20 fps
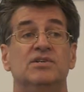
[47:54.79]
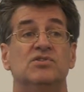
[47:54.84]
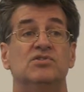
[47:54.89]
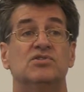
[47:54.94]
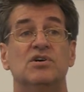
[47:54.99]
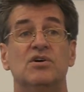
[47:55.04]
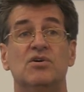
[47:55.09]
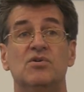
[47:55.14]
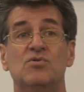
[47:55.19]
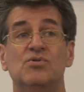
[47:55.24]

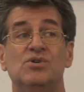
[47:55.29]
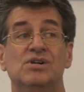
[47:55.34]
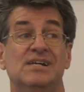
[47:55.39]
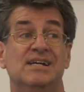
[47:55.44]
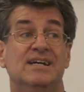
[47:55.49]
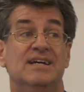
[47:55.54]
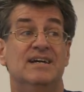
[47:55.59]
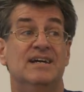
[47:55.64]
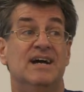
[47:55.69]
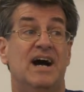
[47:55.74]
So
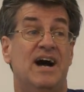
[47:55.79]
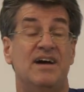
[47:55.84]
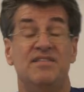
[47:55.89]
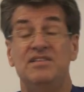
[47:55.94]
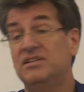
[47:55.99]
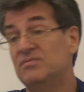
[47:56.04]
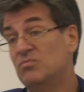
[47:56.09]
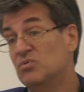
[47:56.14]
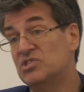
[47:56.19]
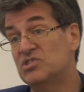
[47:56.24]
I
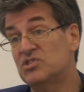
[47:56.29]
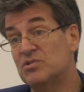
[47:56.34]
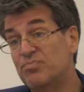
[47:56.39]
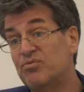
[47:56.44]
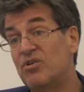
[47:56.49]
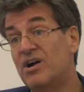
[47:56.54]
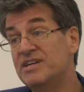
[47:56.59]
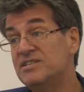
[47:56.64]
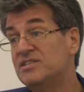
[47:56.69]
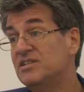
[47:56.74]
think what's
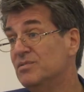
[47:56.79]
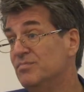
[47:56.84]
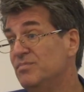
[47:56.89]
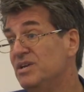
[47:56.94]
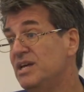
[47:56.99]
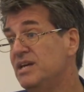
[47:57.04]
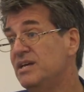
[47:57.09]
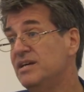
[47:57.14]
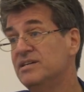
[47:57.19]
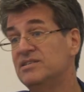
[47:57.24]
surprising to
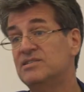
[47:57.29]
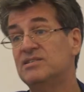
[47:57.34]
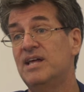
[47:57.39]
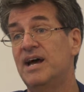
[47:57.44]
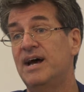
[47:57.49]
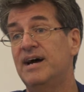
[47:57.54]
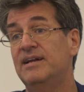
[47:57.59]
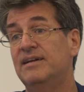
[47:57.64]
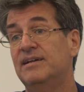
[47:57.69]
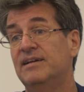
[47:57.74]
me is
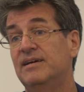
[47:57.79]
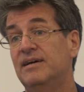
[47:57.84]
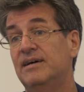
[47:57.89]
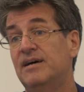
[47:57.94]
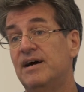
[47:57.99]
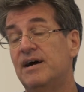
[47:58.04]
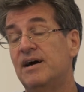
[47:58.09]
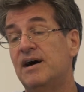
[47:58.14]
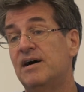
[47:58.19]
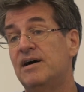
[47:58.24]
that,
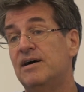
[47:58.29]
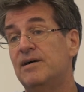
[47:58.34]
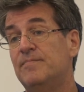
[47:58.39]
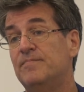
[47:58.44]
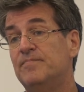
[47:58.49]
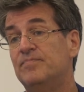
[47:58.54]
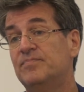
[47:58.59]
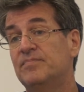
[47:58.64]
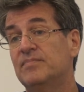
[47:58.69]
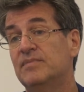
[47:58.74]

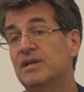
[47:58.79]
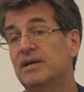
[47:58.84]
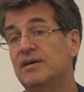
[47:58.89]
um,